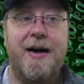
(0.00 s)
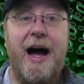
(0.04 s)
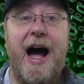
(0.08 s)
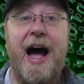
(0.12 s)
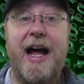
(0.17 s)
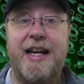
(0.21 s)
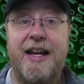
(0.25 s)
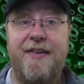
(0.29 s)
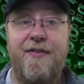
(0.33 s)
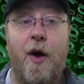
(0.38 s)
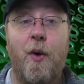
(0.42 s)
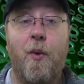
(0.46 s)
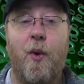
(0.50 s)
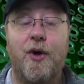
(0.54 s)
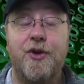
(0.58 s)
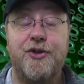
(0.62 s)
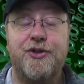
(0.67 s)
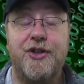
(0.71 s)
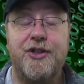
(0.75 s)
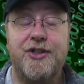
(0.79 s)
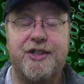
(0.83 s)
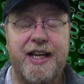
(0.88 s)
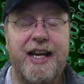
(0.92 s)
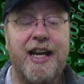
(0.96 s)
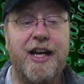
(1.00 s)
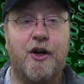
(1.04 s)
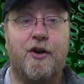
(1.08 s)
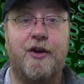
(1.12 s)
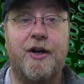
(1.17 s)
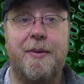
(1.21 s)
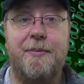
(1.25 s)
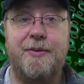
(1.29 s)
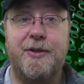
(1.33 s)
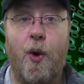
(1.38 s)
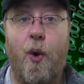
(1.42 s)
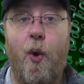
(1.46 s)
And if I want to
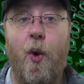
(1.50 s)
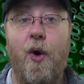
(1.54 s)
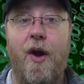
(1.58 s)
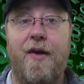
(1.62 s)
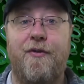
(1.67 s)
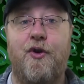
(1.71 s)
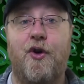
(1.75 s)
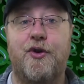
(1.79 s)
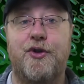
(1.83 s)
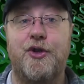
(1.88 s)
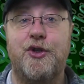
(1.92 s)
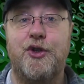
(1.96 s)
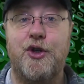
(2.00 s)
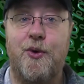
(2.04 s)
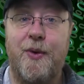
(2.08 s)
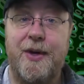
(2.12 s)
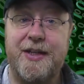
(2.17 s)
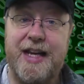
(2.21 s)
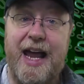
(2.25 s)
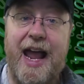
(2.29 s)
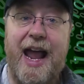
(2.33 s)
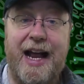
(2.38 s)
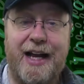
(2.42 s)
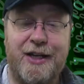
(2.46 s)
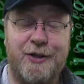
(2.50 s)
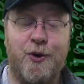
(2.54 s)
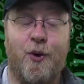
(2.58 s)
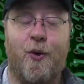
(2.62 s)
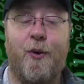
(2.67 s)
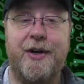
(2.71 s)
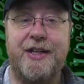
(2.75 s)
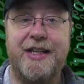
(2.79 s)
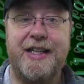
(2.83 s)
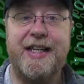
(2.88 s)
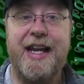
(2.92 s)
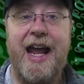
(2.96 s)
decrypt it, all I've got to do is
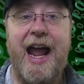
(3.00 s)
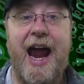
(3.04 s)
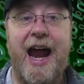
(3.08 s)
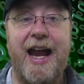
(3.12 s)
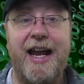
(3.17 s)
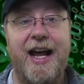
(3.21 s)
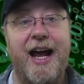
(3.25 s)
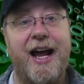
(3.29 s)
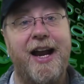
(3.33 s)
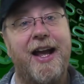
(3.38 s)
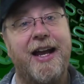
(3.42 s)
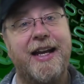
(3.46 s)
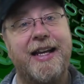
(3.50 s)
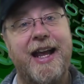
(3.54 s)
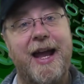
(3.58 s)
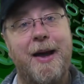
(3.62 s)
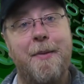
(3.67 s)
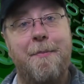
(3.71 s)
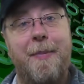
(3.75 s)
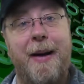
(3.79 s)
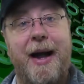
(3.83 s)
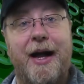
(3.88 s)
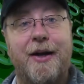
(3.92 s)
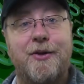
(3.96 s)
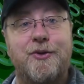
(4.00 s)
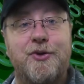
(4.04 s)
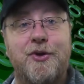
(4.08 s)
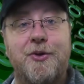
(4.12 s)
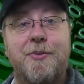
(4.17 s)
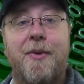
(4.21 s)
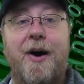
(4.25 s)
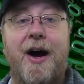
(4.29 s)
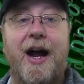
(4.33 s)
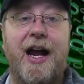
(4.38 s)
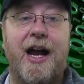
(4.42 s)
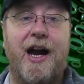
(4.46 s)
XOR it again and I get back to
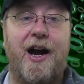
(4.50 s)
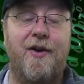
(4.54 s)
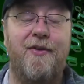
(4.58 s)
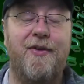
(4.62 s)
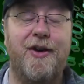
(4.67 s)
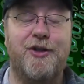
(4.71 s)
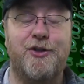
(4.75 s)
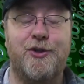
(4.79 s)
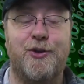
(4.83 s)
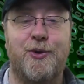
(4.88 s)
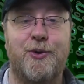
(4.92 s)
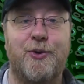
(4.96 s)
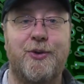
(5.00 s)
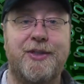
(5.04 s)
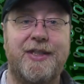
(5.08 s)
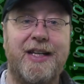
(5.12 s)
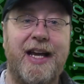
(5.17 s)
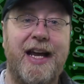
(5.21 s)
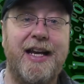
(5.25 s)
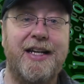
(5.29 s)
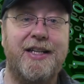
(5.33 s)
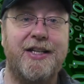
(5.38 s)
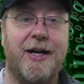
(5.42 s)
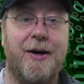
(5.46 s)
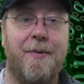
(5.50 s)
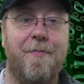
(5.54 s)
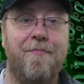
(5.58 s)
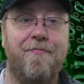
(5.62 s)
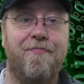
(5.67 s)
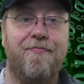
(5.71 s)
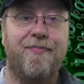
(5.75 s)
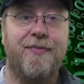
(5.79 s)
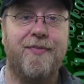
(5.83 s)
my original data.